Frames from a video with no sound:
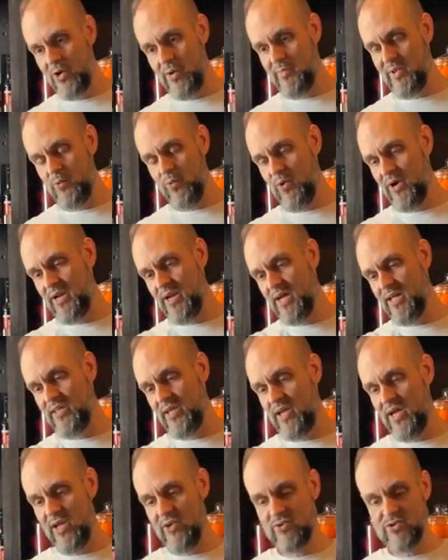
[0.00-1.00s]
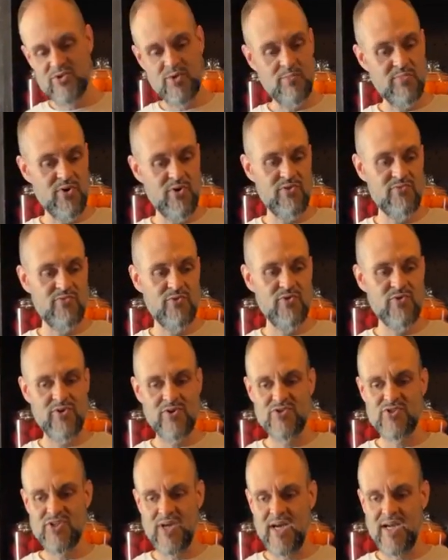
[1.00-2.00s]
I mean, why not? The colors are beautiful,
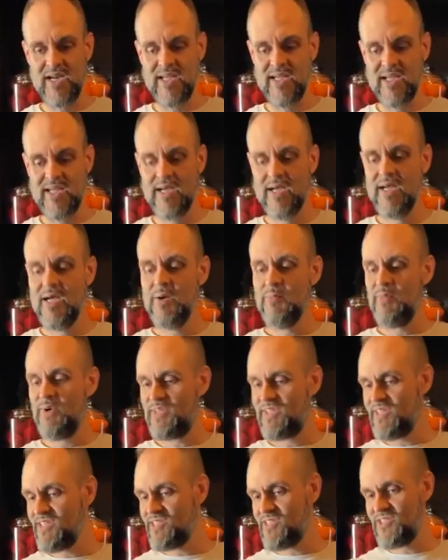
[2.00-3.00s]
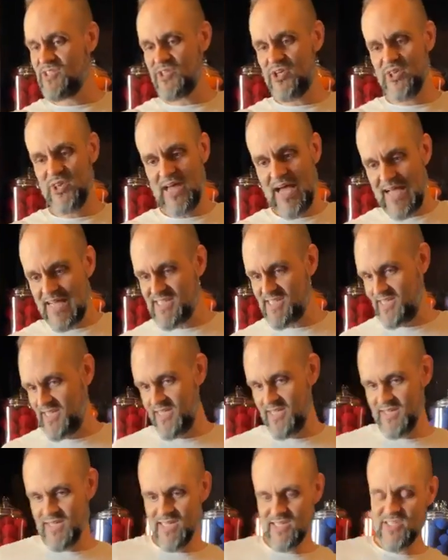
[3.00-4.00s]
they're shiny, but this is
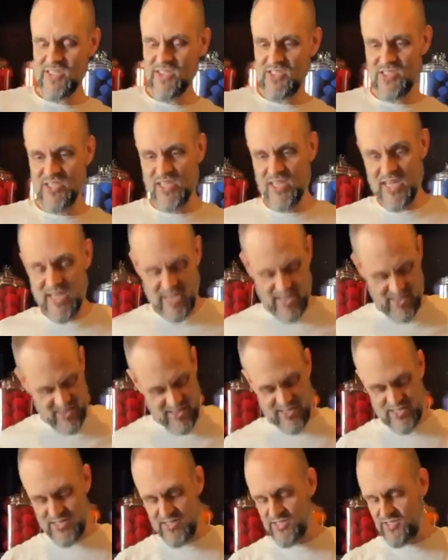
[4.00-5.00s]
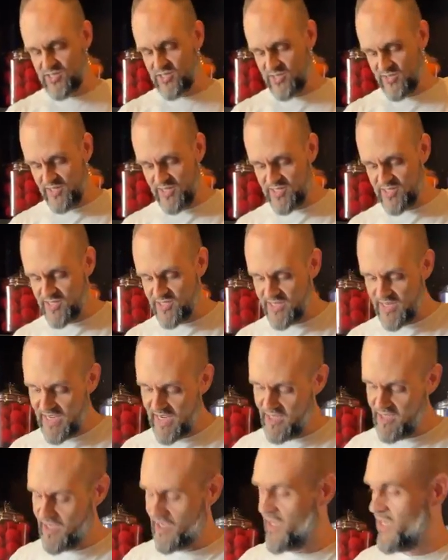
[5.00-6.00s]
classy, this is slick, this is
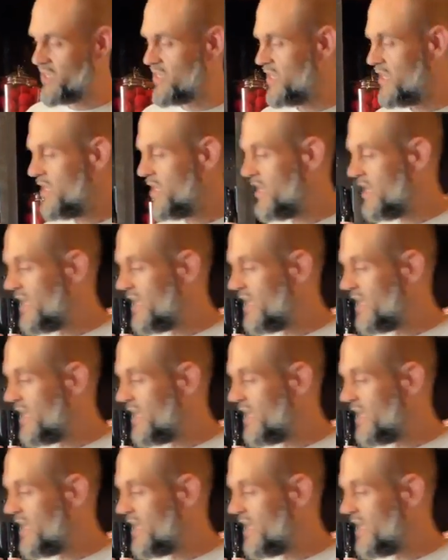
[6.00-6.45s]
elegant.